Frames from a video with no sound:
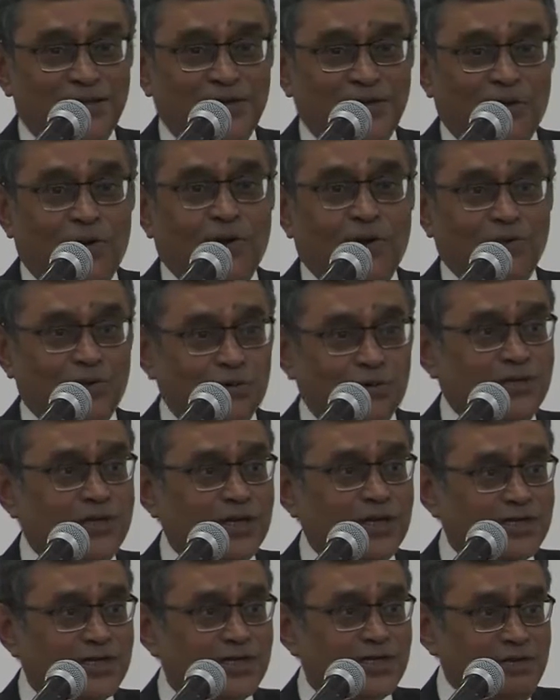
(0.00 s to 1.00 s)
on
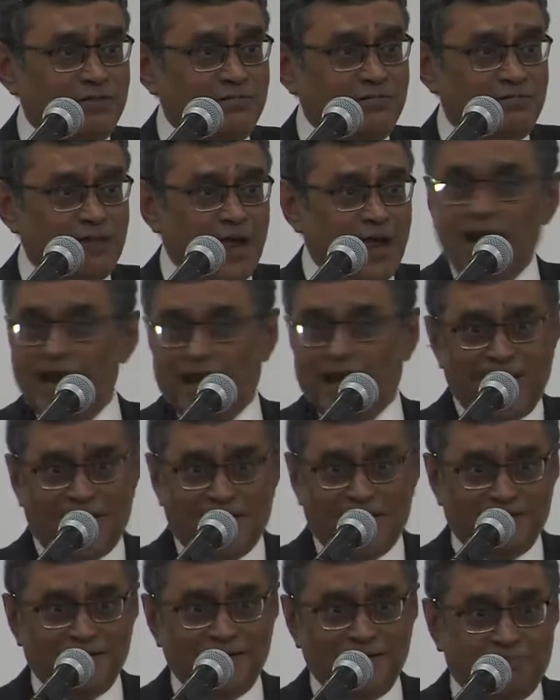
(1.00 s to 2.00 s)
Doordarshan? And
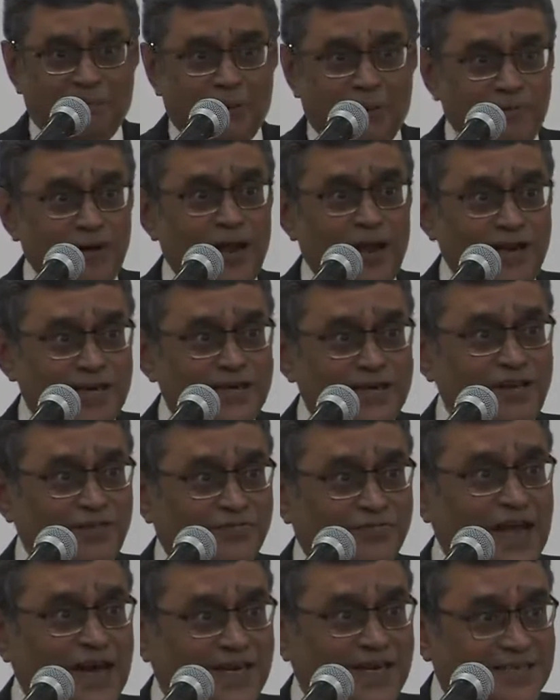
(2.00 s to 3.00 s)
again, the popularity
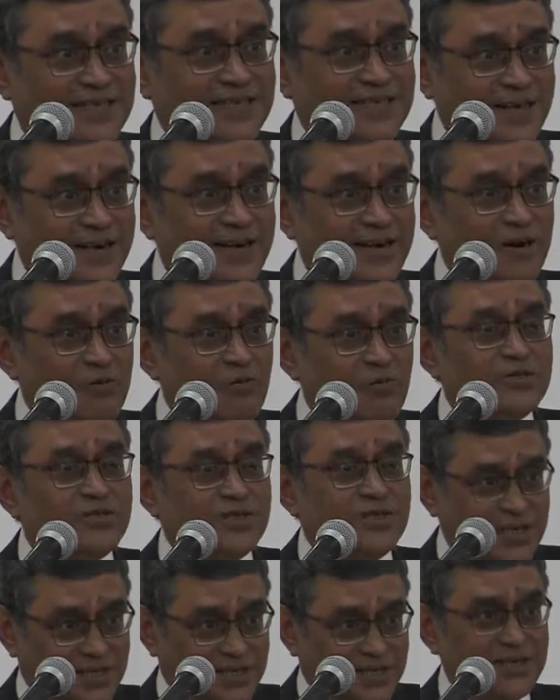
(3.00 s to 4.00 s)
of that serial was
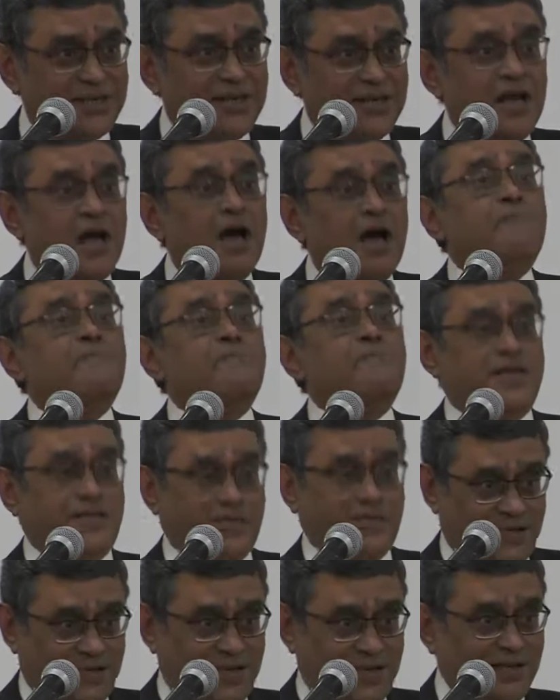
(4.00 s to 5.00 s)
just
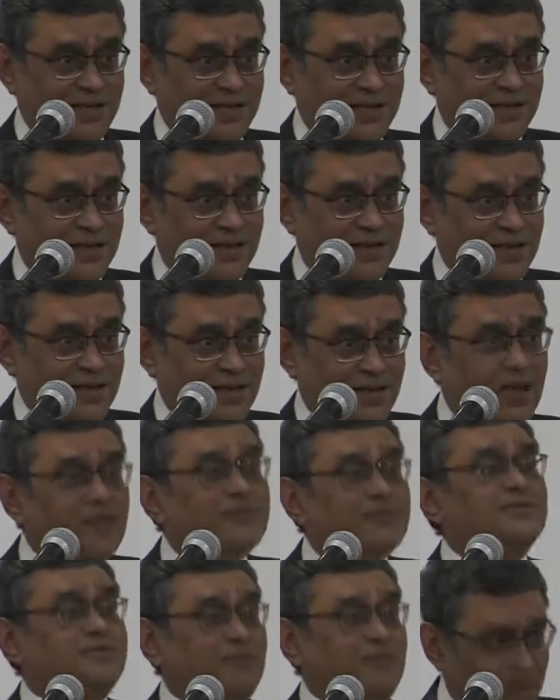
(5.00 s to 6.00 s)
amazing,
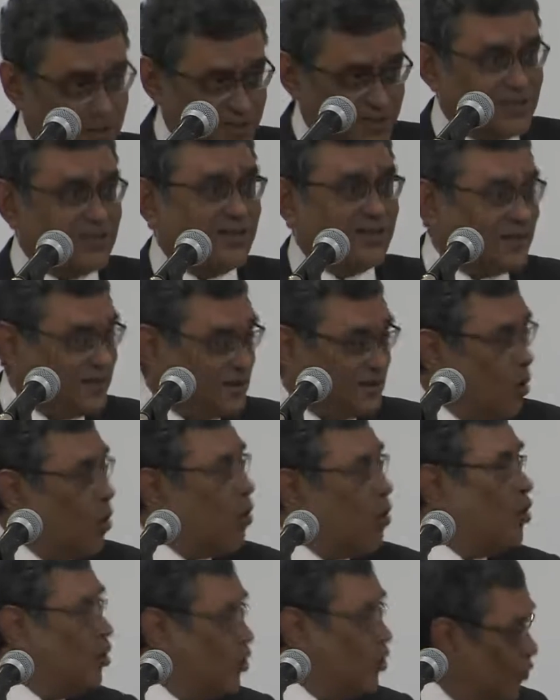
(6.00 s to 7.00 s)
astonishing
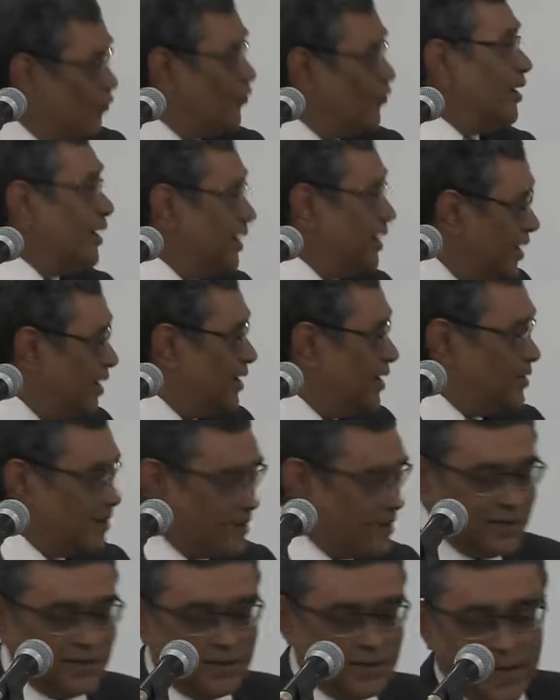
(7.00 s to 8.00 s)
all over India.
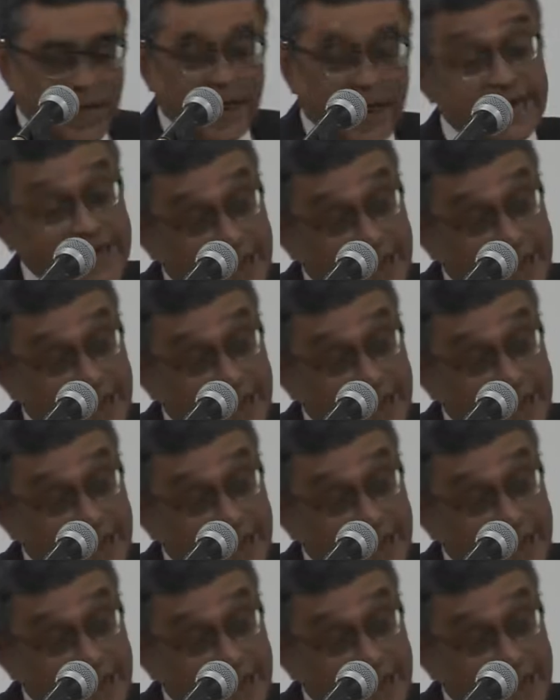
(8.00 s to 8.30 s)
And it